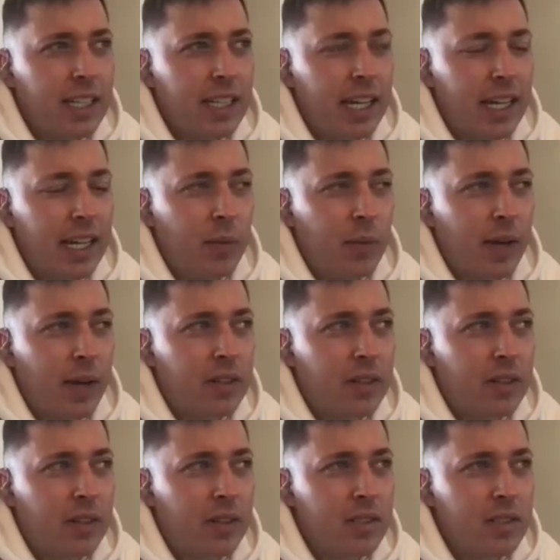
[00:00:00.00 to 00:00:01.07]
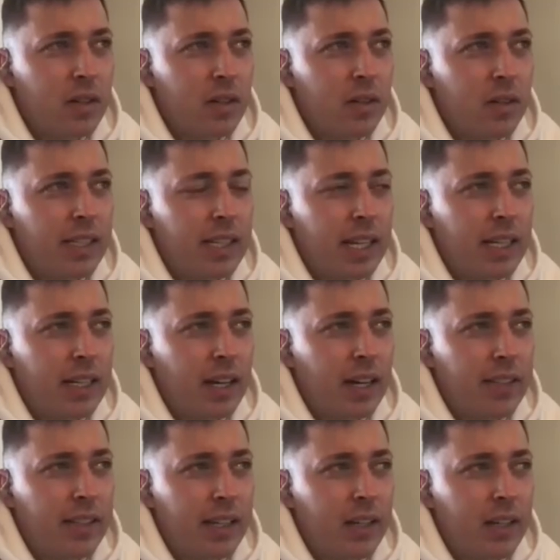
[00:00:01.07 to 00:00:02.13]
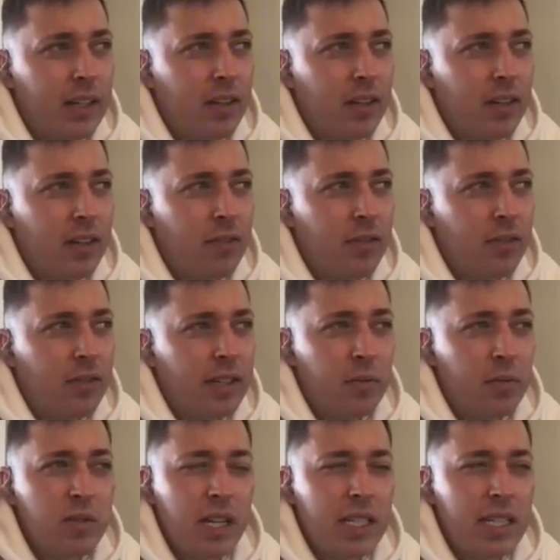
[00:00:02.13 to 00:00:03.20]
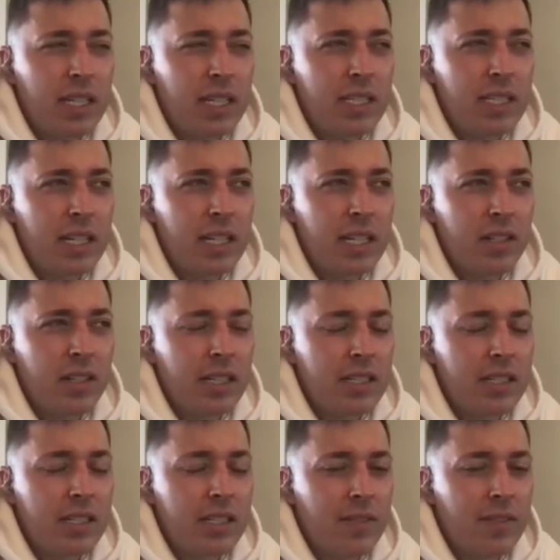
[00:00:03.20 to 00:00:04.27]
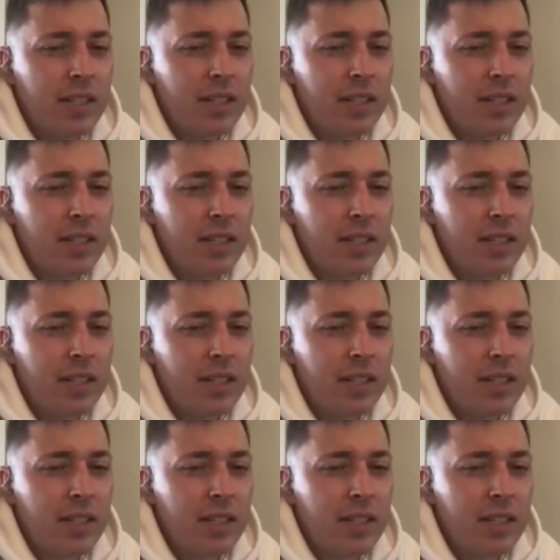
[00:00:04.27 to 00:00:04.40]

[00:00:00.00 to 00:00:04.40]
in Wexford. So I think I was 4. I think it was 96 or 97.